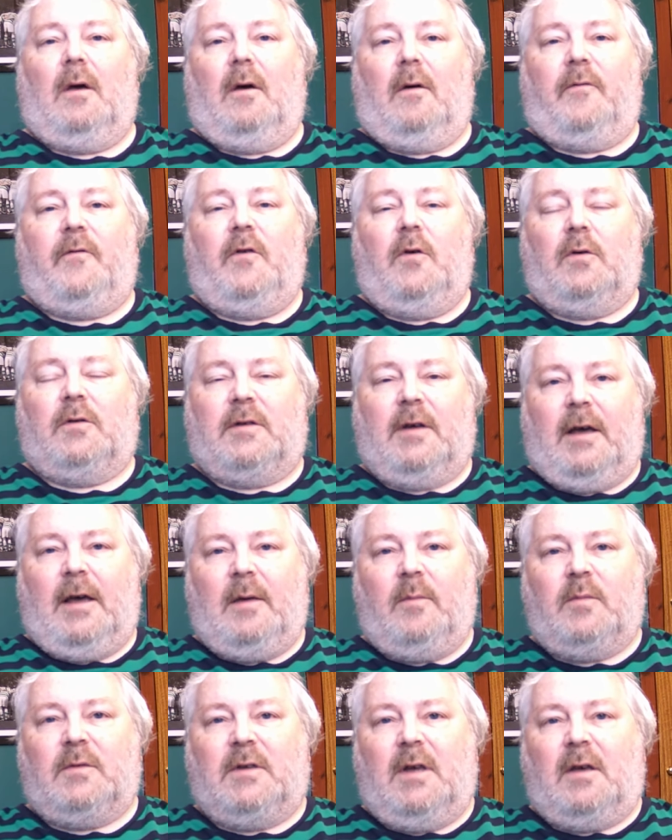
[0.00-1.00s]
a few
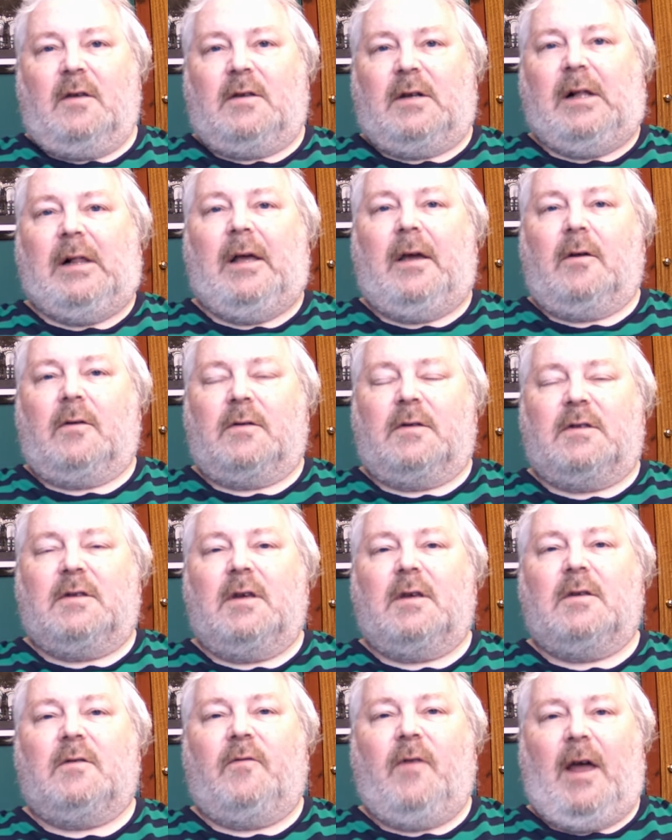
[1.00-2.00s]
times his
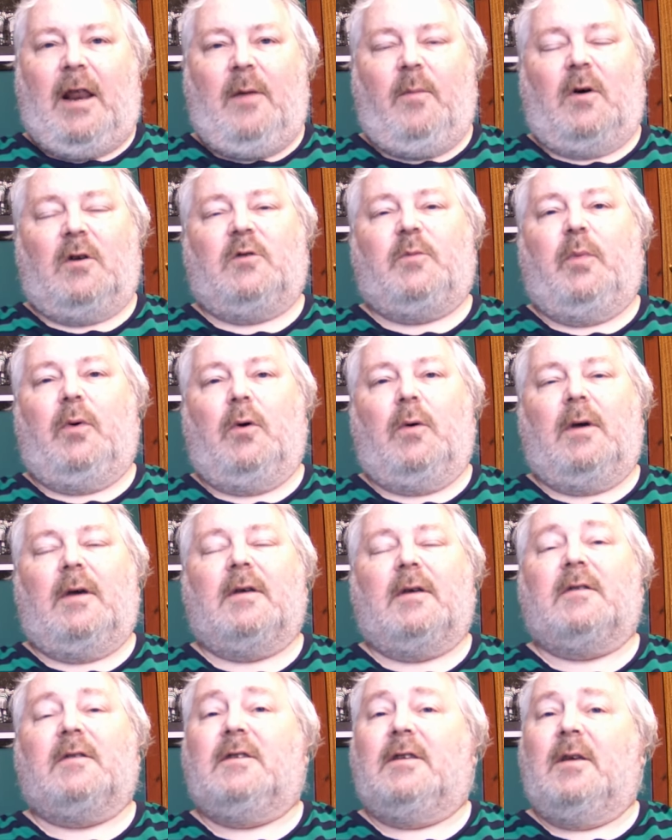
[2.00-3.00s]
clearances very much put
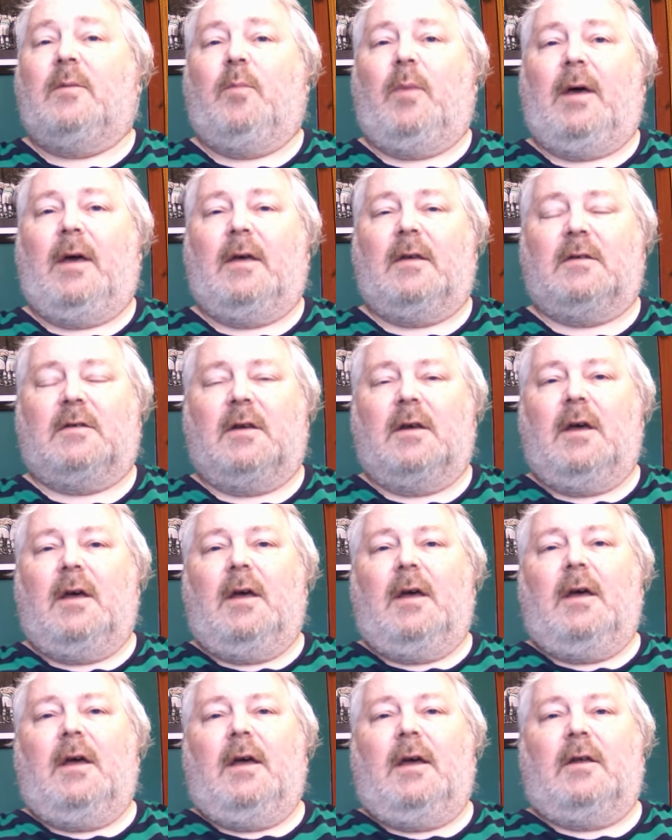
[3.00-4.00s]
his teammates
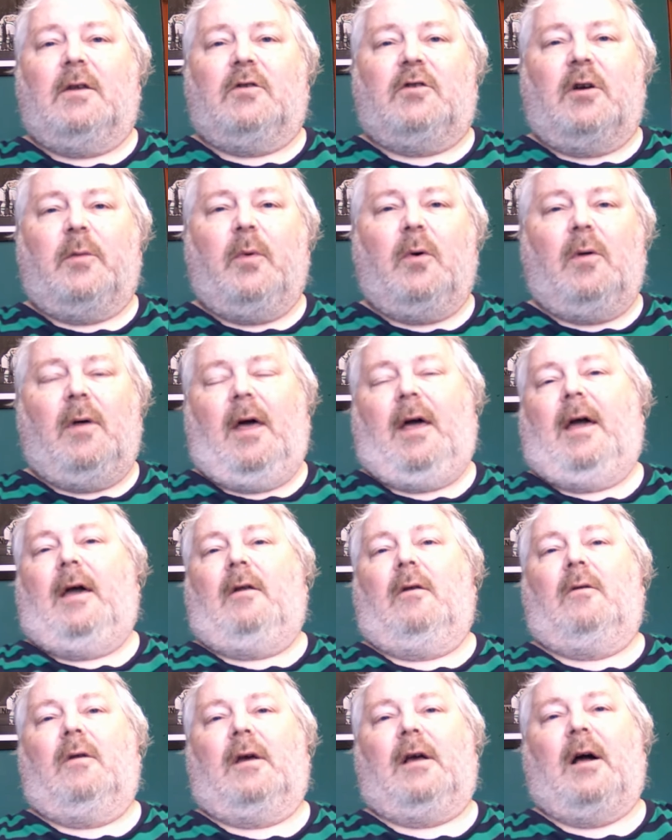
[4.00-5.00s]
in trouble,
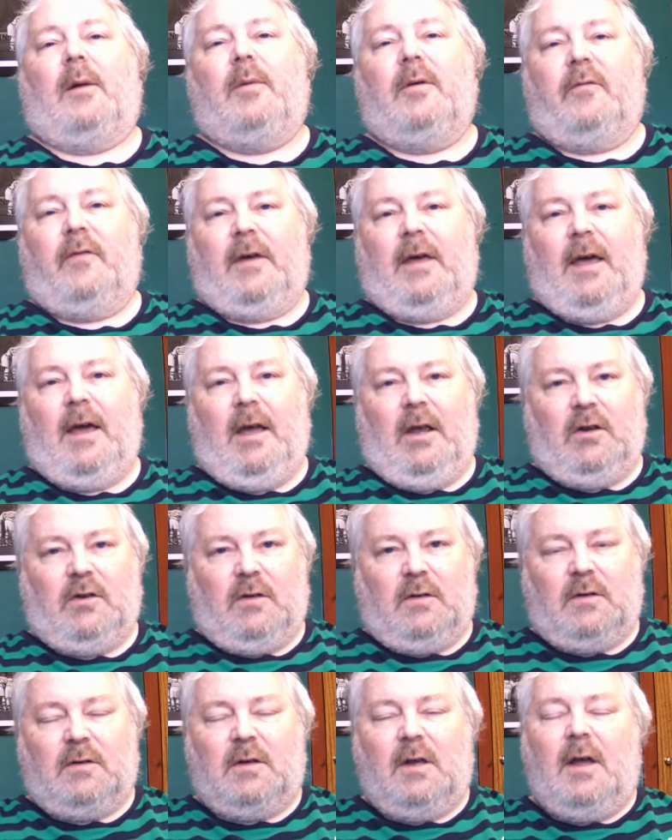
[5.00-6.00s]
and on a couple of
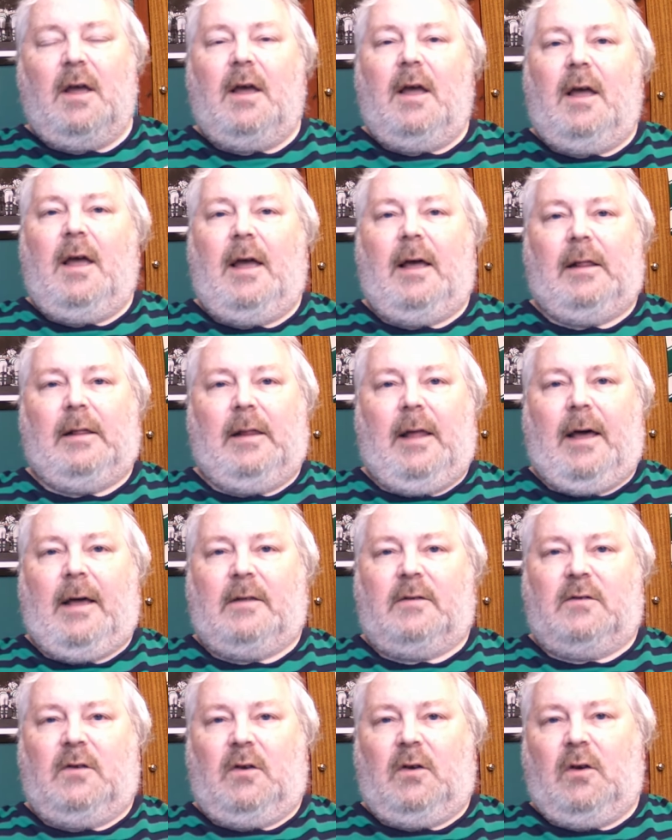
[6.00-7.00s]
occasions it
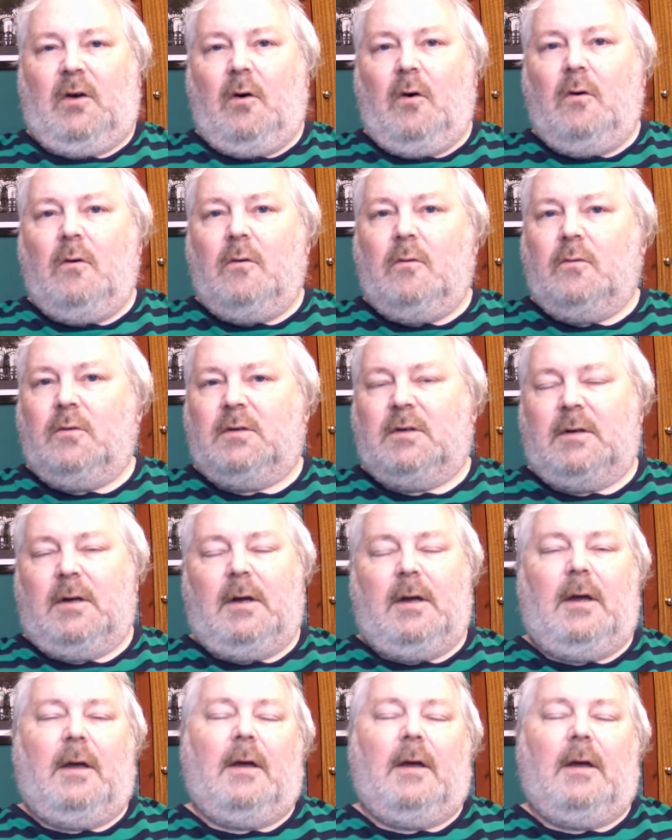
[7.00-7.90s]
led to goals.